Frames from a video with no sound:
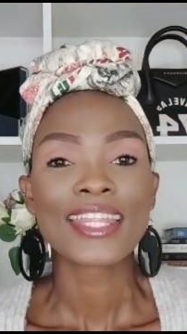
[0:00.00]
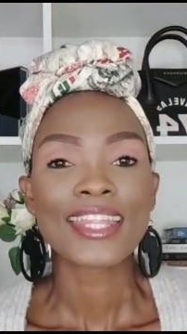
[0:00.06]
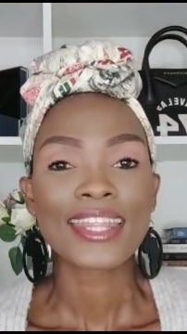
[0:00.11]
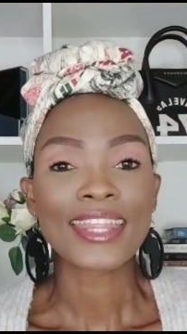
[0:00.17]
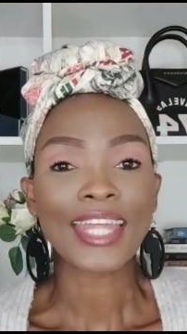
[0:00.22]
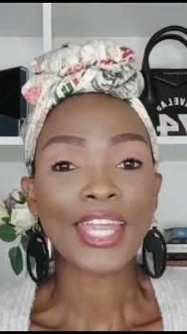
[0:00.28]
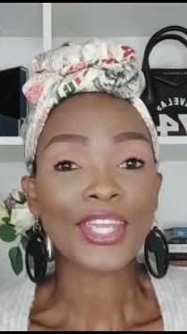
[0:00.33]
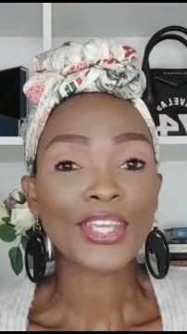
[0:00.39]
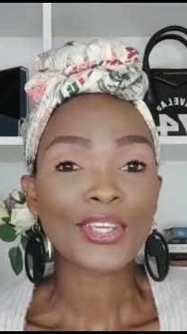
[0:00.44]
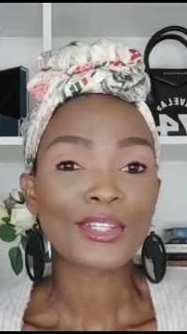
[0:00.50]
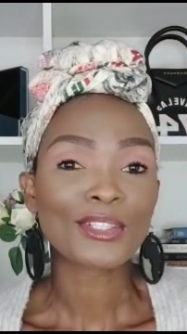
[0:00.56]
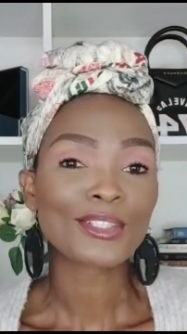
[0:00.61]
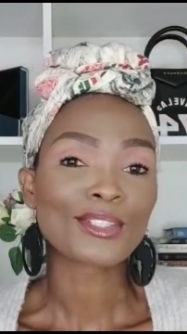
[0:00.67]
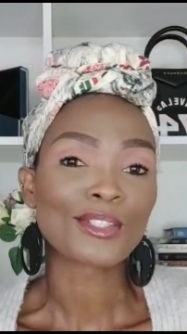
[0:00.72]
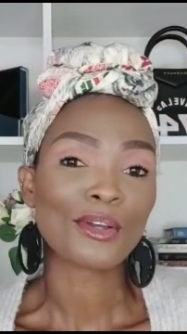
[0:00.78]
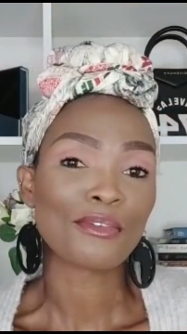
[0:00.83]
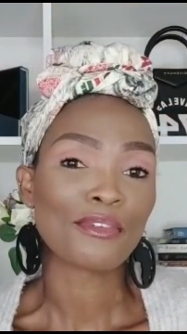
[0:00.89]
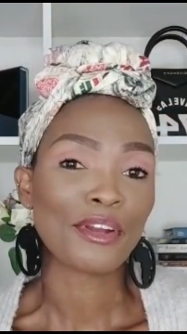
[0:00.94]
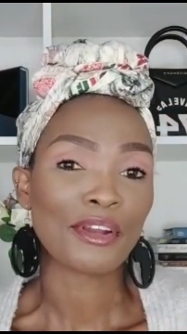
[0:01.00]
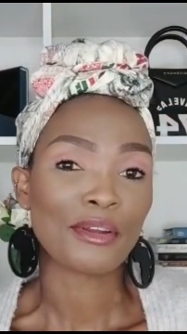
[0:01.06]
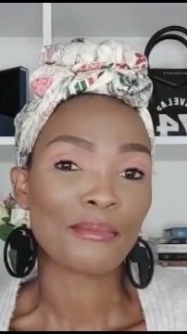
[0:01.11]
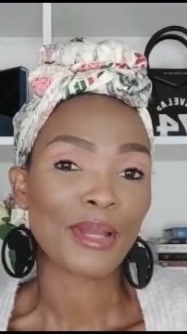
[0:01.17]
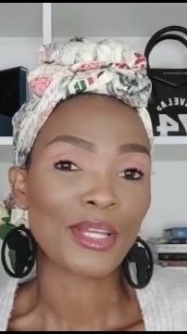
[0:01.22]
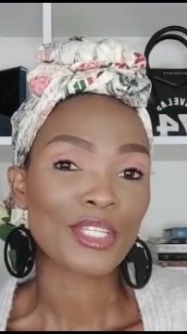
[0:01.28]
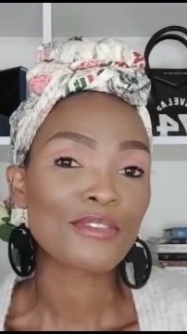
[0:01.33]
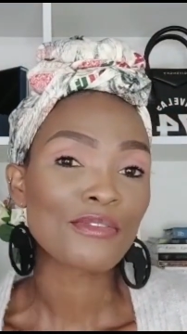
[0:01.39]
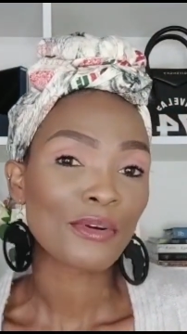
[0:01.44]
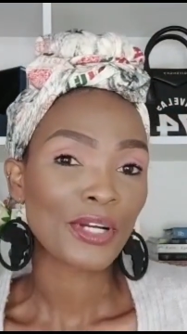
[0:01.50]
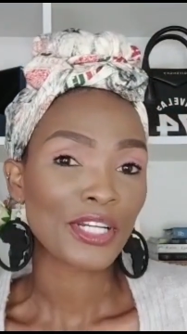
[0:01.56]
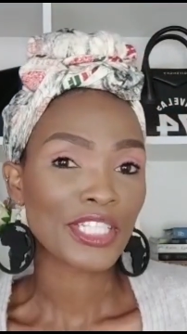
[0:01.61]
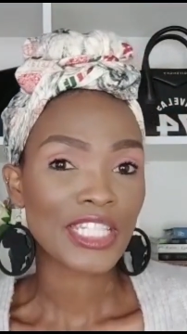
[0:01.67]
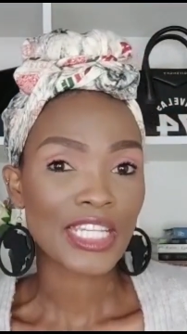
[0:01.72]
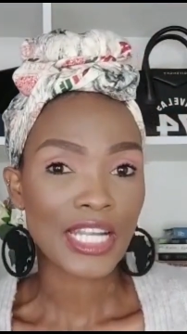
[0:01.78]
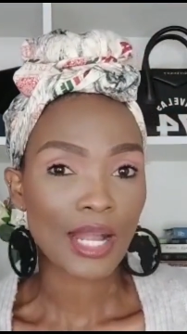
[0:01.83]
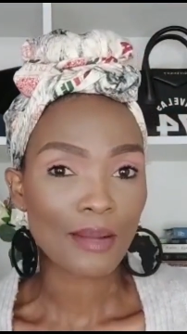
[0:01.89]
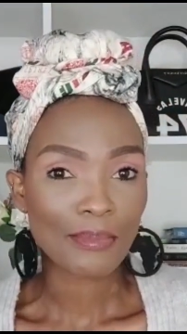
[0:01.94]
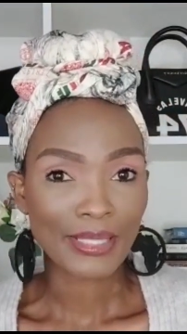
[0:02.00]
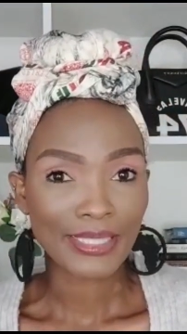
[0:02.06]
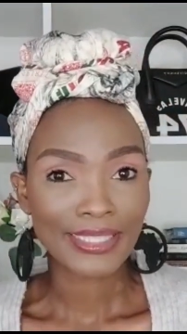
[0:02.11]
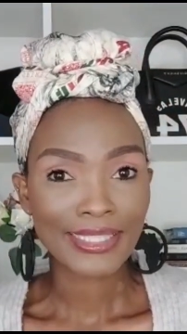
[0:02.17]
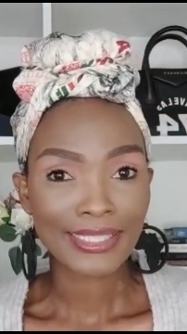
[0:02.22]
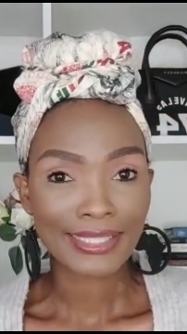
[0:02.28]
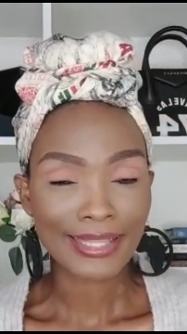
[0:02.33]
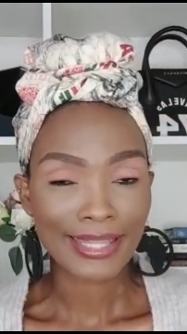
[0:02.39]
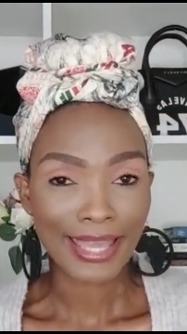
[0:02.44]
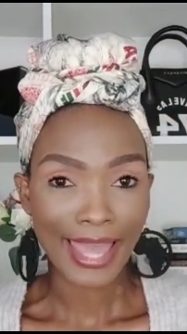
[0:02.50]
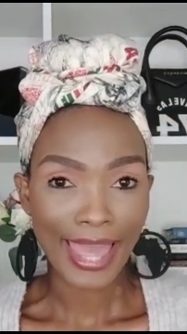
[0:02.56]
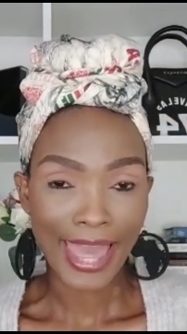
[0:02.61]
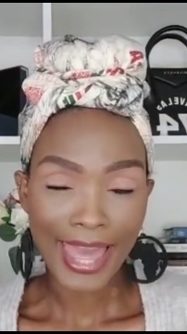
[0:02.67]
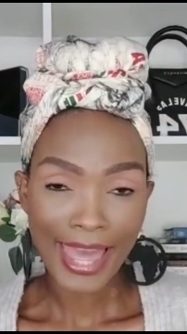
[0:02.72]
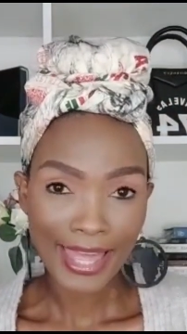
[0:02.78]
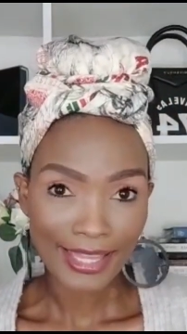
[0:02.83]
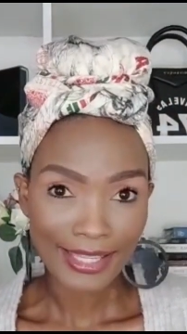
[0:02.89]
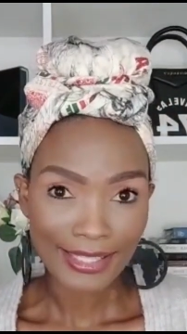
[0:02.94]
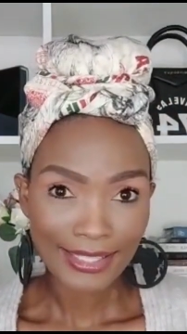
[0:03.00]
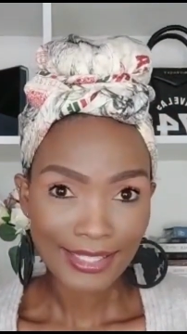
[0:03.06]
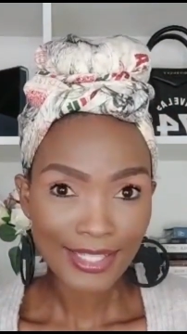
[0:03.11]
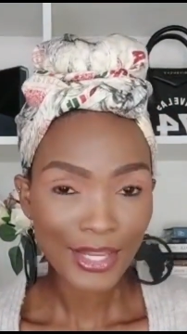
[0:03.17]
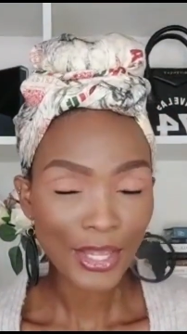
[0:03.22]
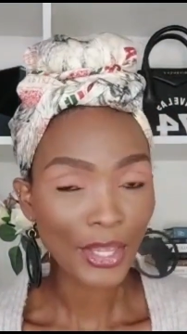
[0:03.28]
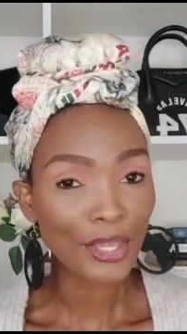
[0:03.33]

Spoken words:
Thank you so very much for watching up until the end.